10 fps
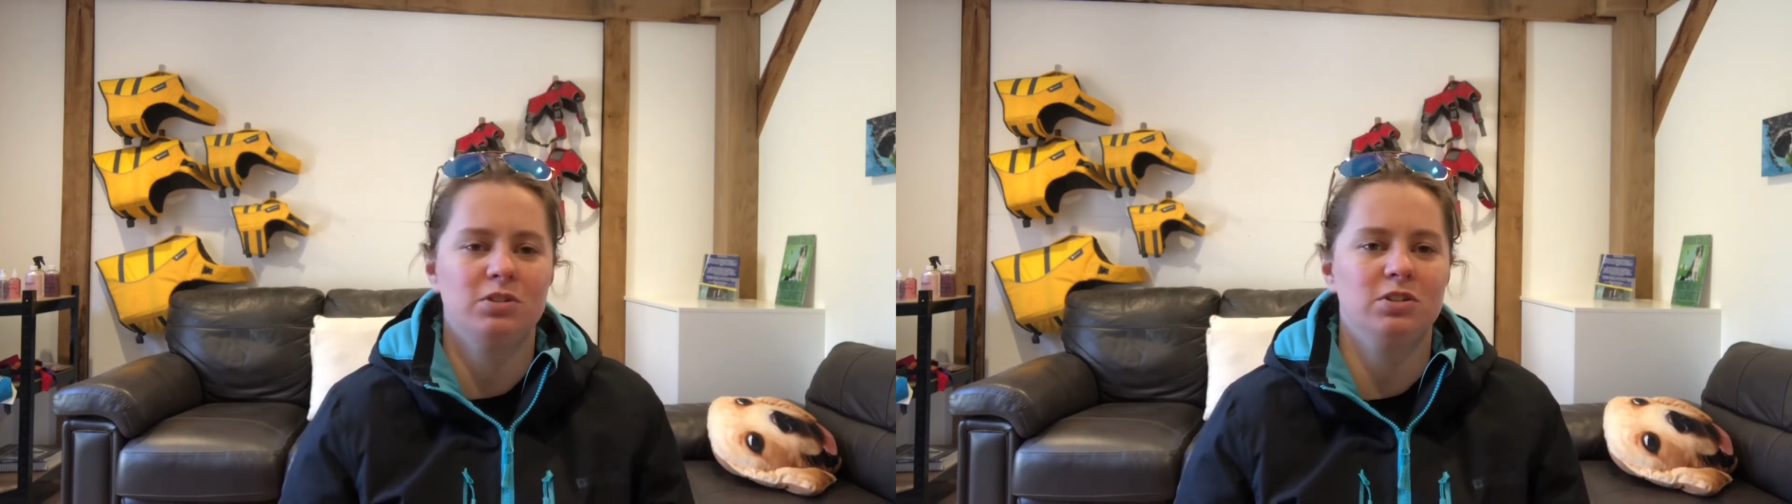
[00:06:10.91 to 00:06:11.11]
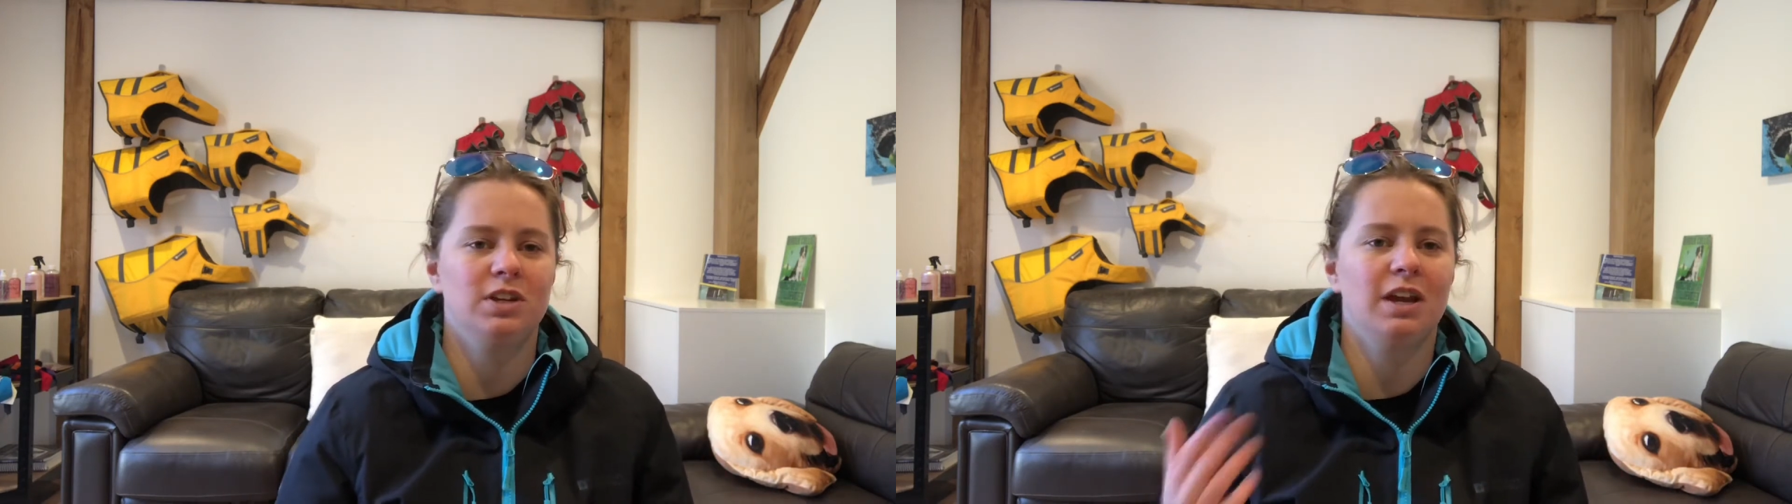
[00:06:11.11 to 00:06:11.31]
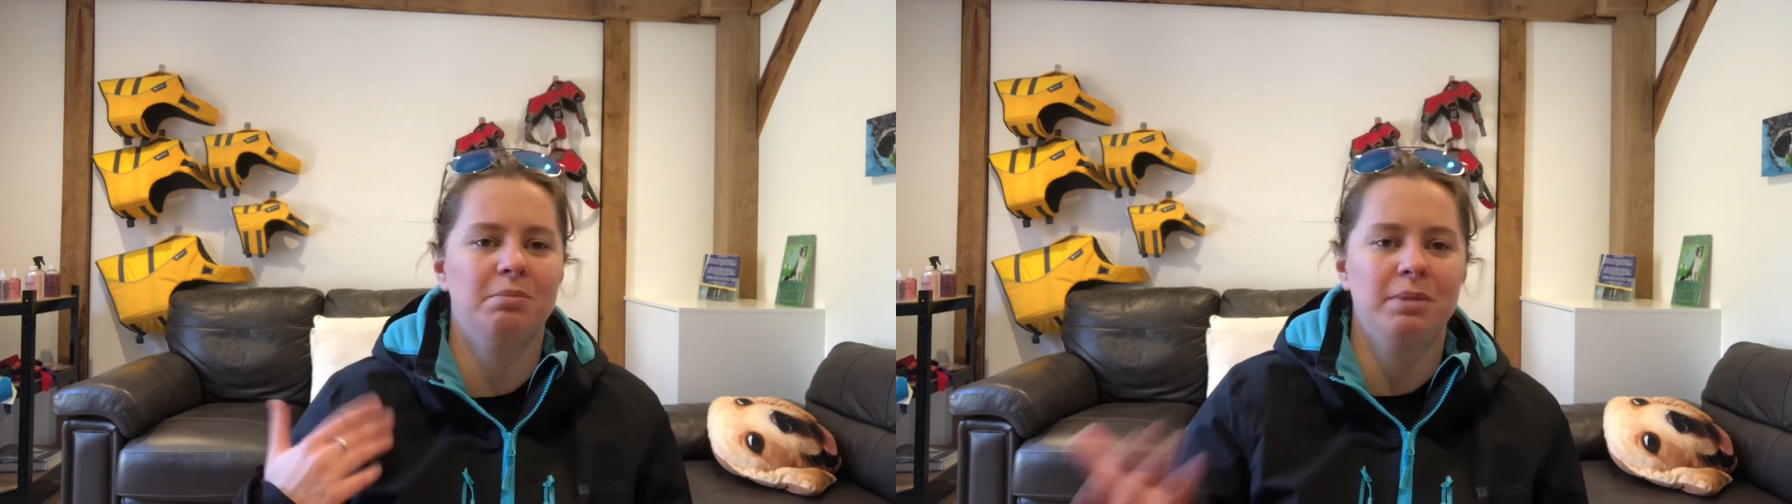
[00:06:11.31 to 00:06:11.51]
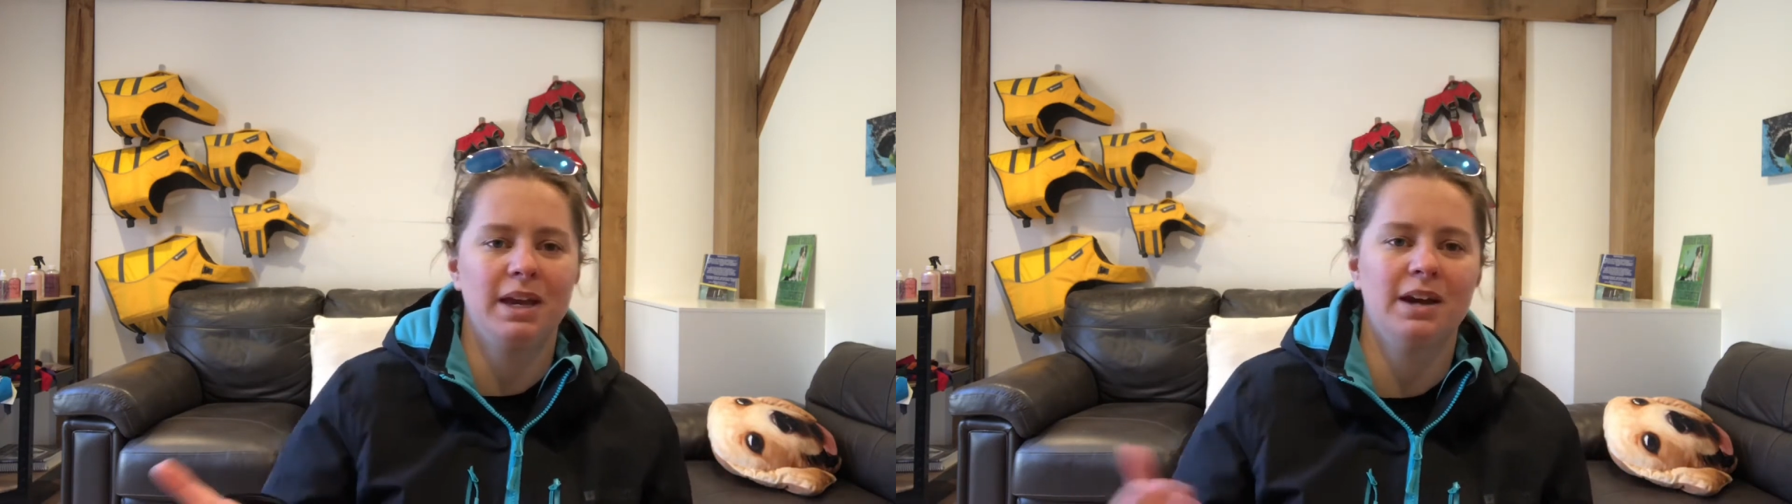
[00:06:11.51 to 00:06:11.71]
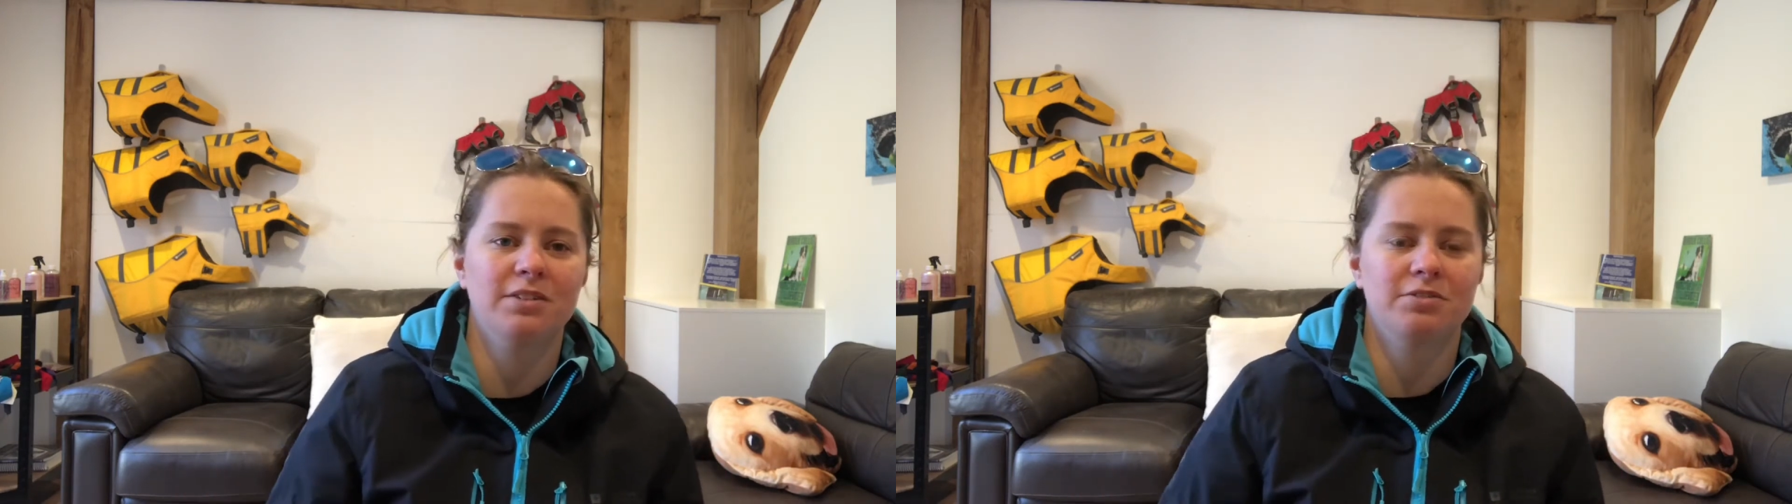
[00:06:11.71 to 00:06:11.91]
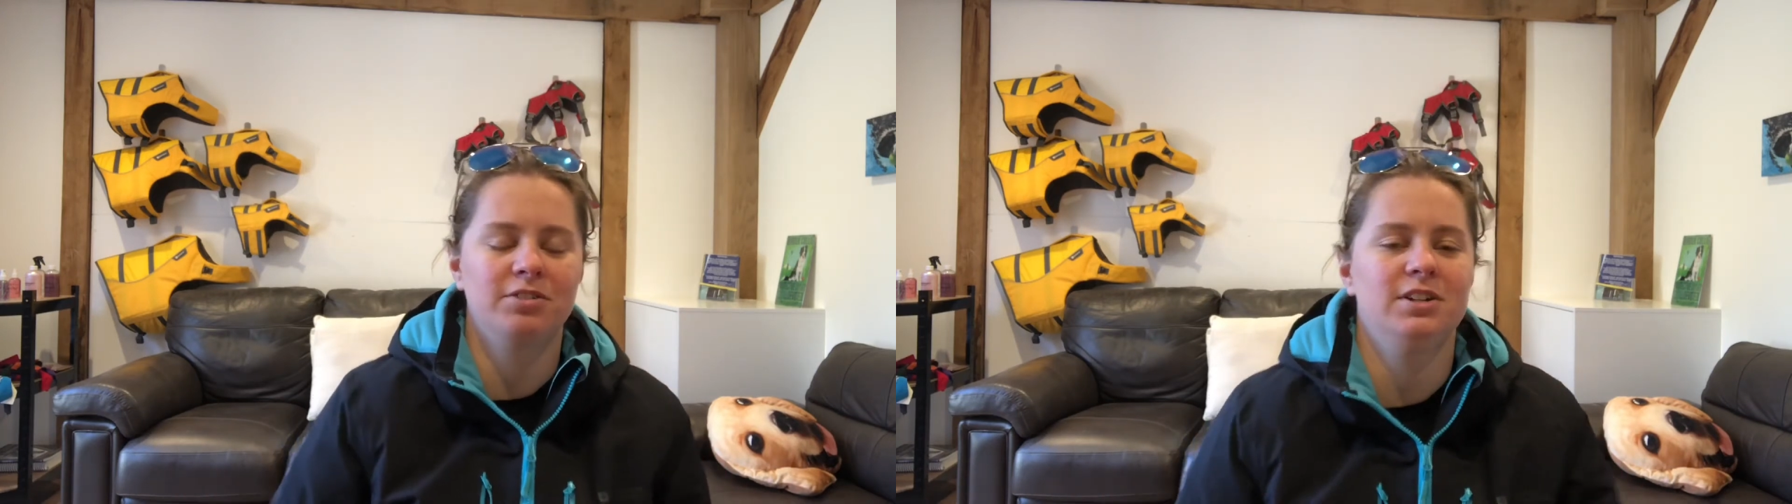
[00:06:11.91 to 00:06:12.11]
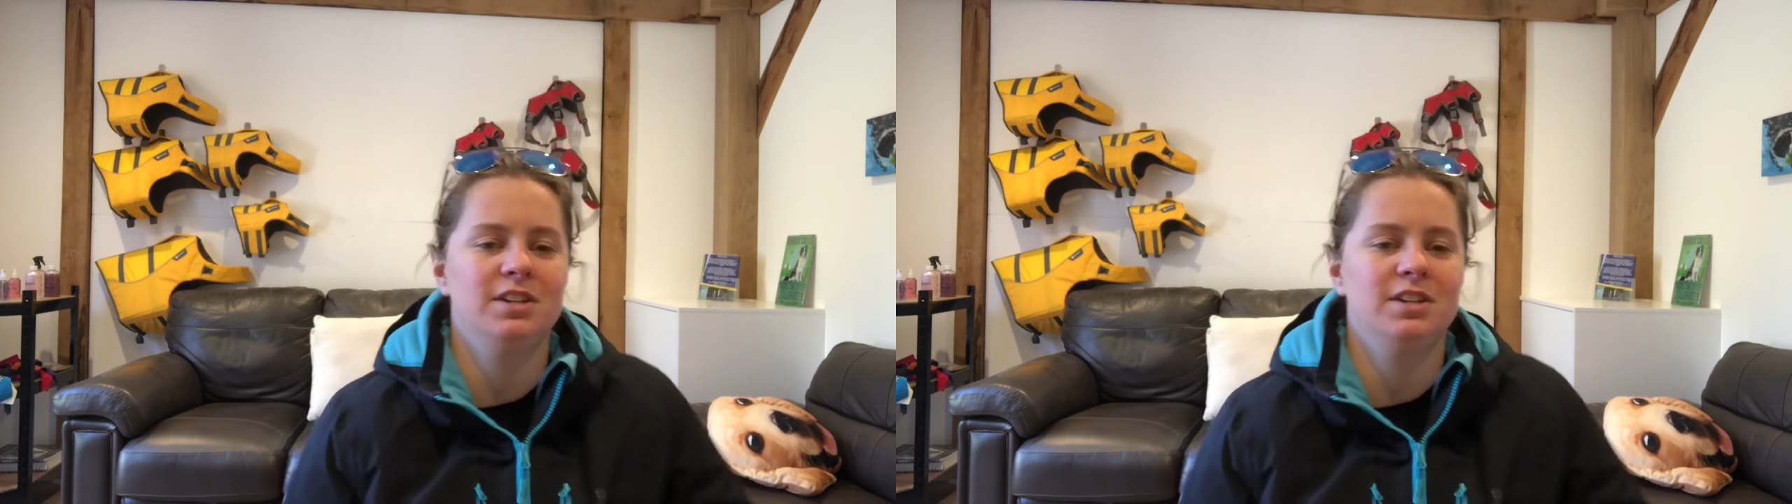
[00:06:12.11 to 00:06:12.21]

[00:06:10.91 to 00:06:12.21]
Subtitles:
to getting meat out of the freezer,